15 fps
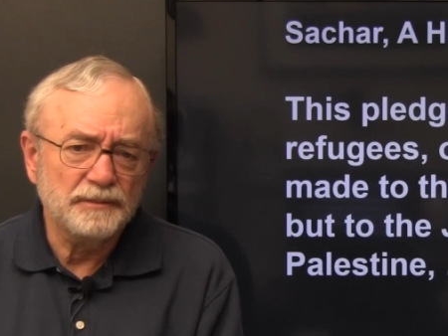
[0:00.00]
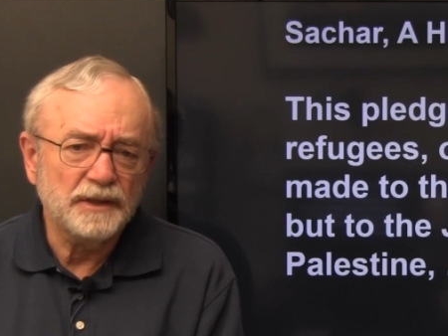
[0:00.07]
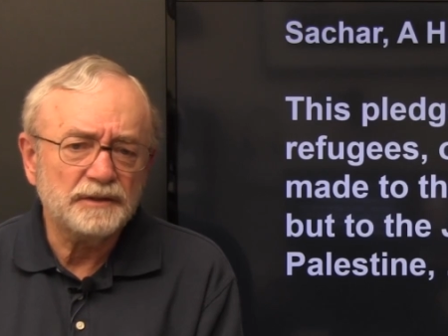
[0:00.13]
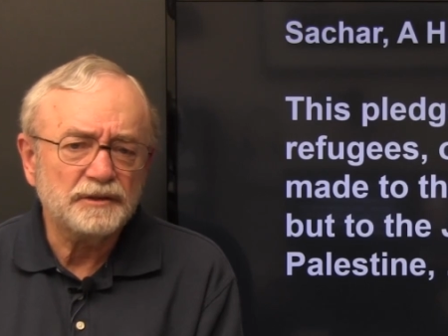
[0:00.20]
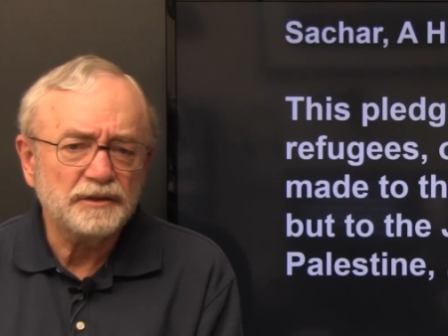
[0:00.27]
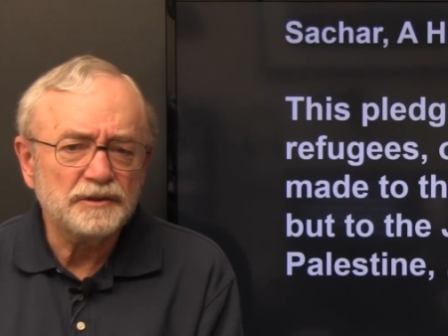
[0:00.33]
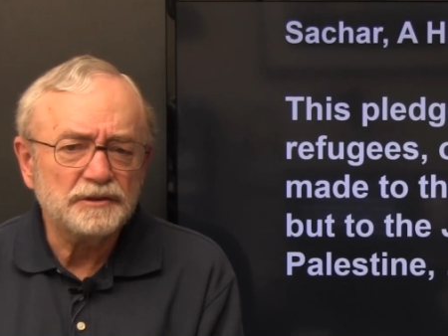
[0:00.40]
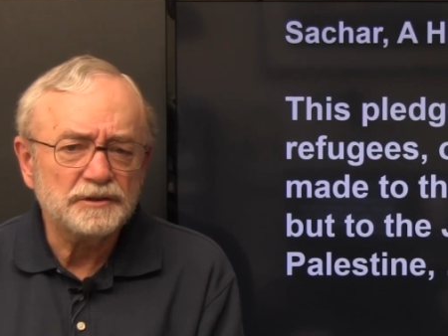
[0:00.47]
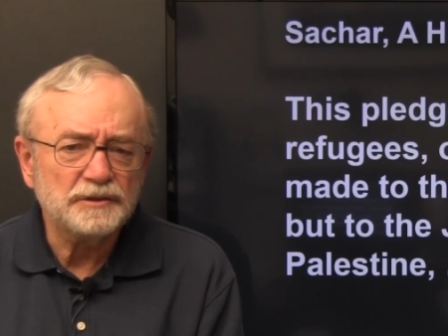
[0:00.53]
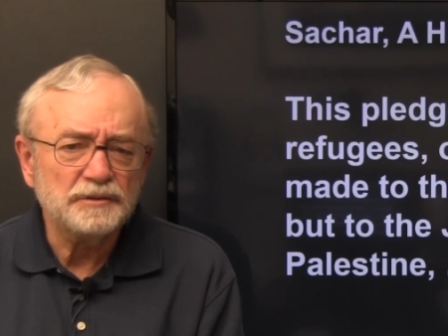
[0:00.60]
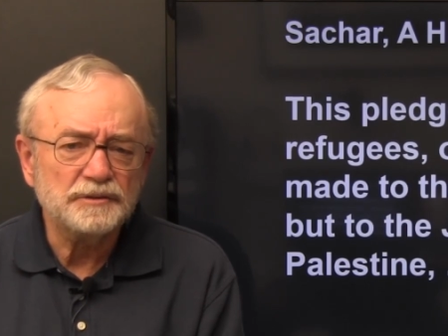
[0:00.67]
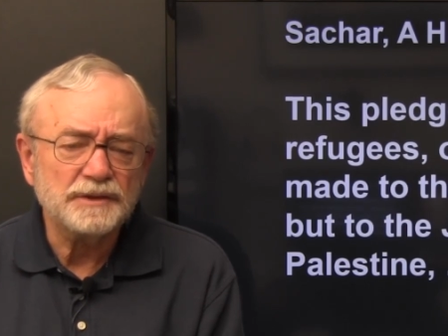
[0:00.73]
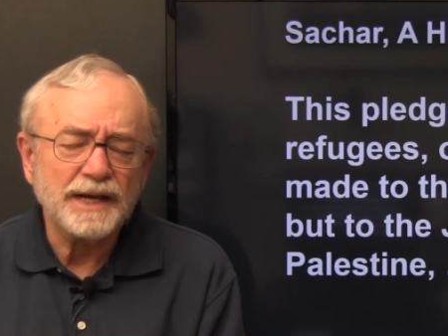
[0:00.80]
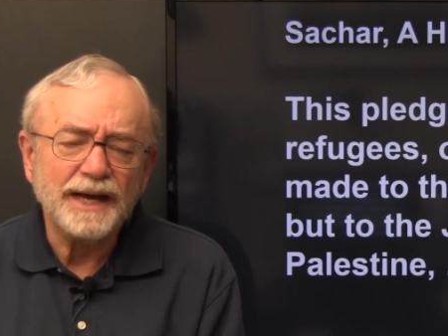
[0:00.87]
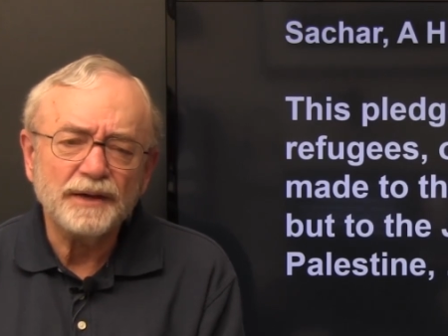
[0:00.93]
but to the
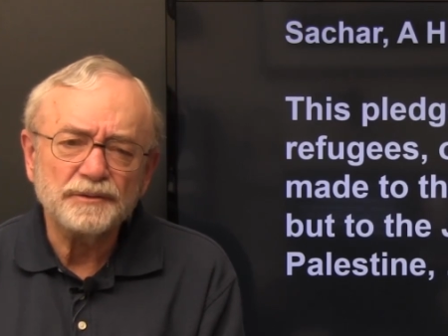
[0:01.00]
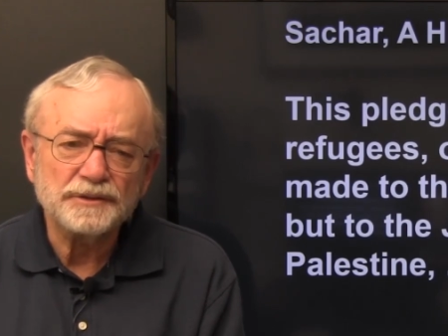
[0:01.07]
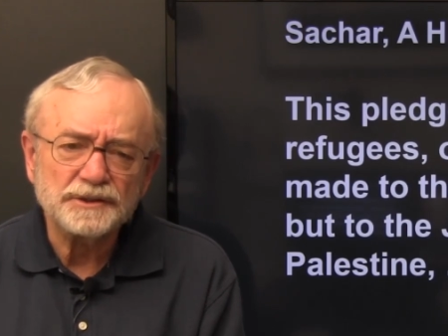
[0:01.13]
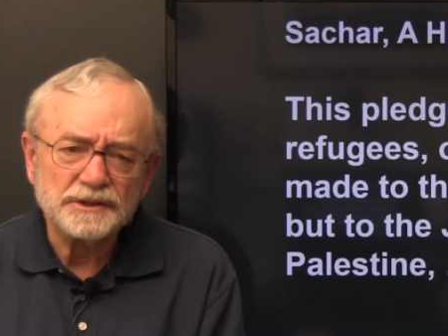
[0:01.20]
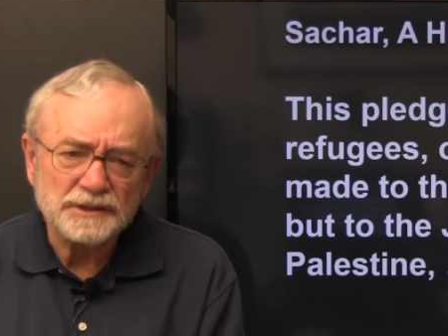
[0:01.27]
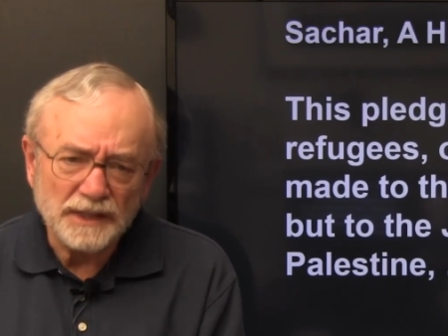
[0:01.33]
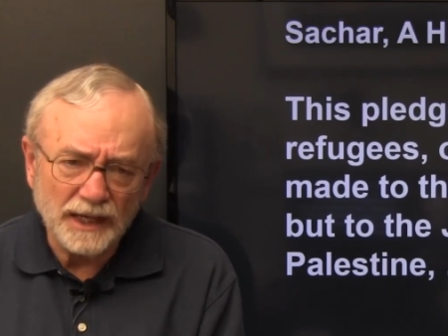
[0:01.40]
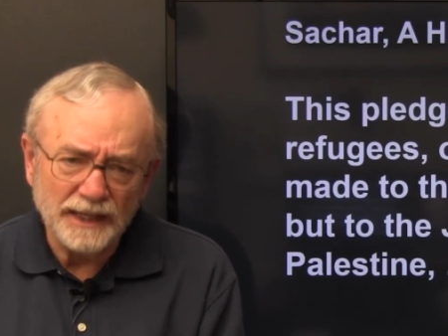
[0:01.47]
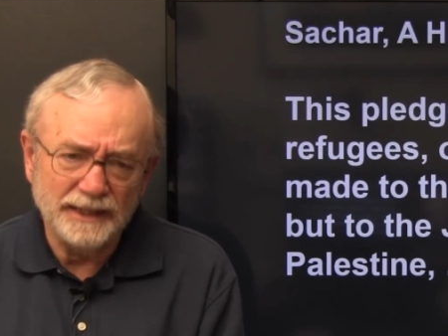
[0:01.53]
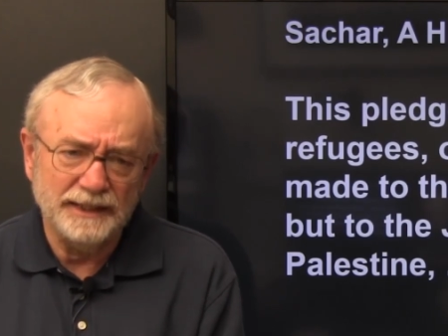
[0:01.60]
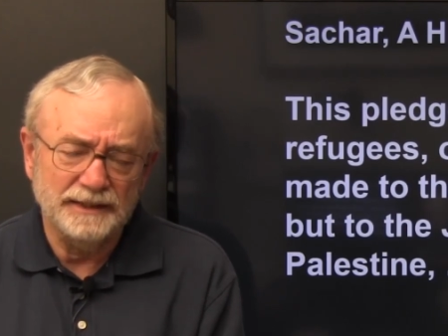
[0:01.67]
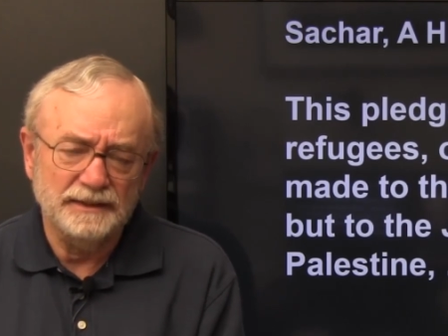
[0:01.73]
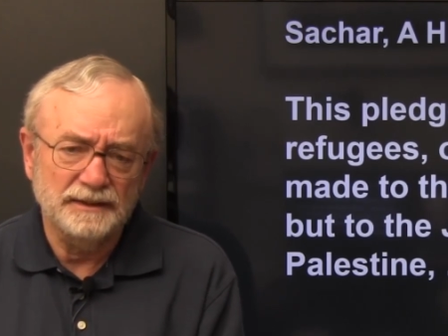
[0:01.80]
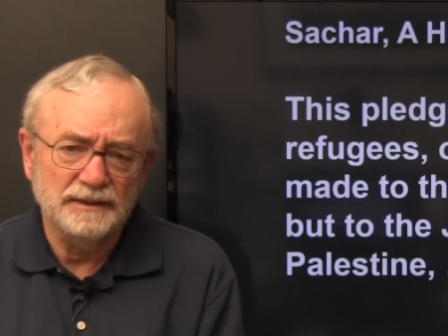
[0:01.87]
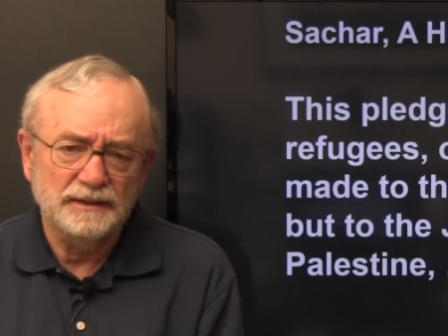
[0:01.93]
Jews
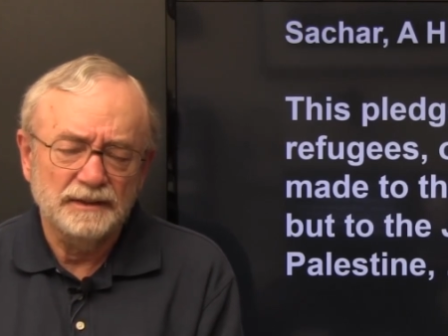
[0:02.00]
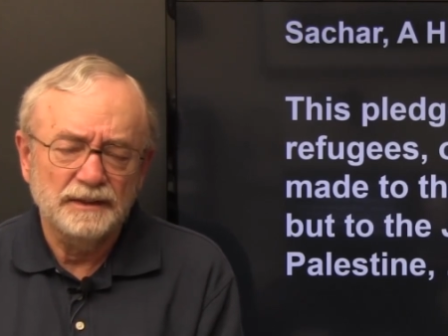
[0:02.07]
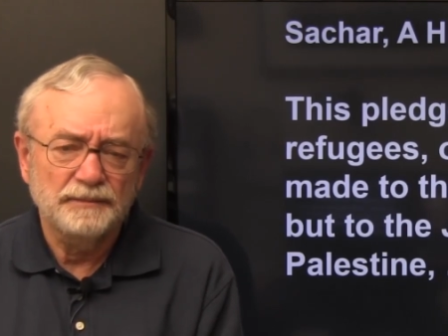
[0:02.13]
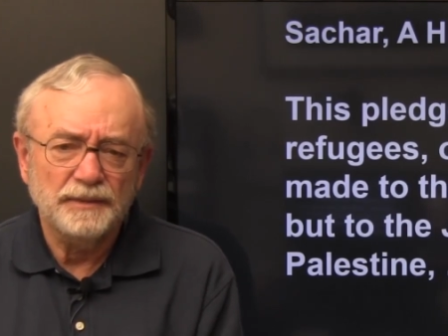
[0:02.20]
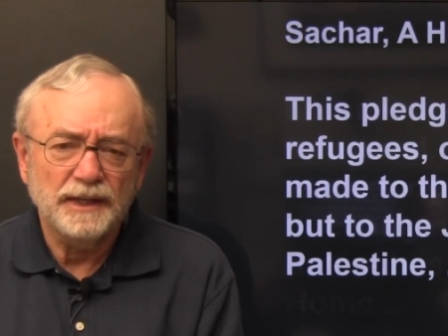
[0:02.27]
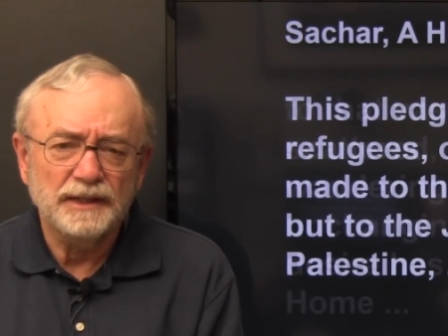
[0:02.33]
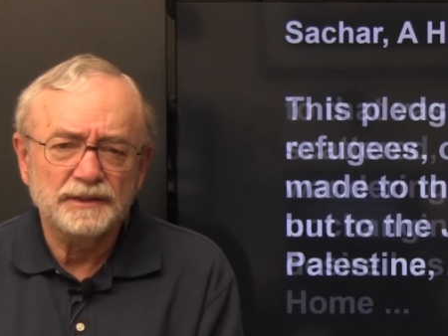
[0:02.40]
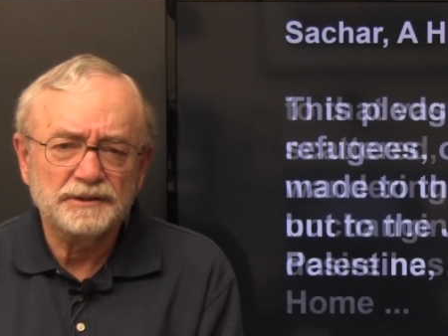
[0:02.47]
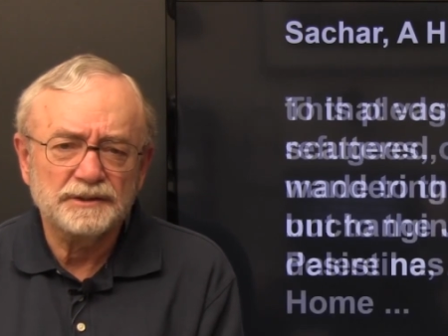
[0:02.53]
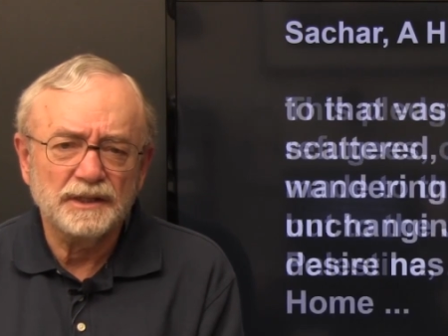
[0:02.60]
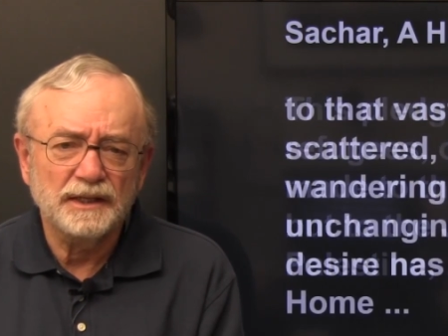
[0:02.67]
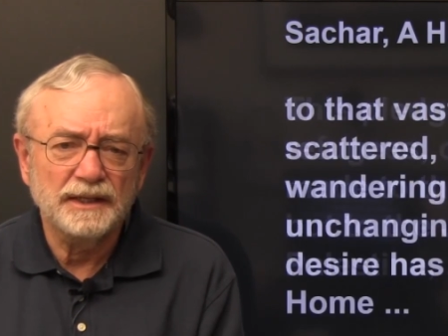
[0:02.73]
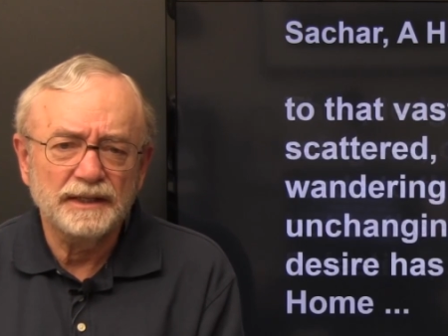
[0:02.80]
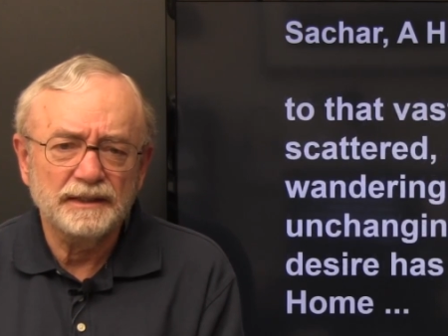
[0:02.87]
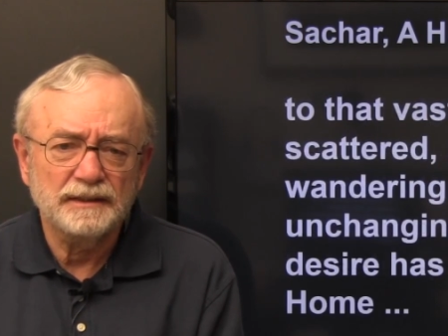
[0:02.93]
outside
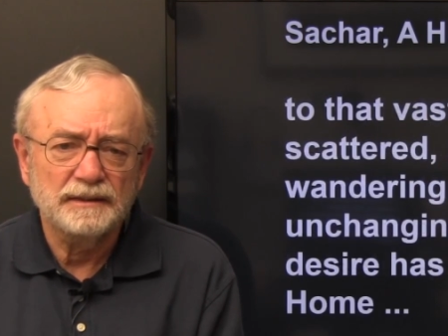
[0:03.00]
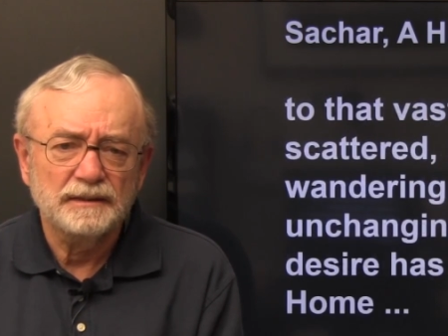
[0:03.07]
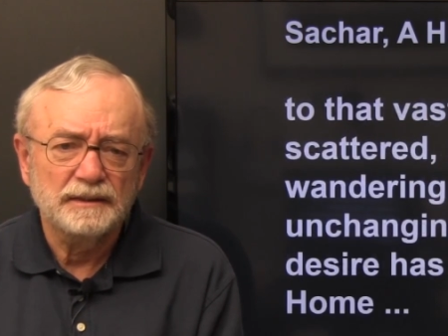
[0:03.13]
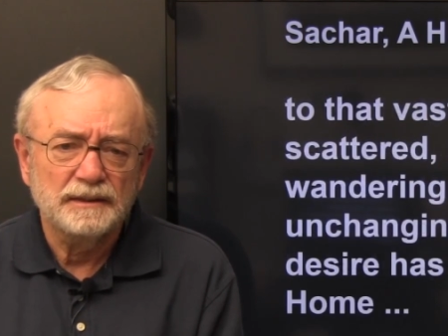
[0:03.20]
Palestine,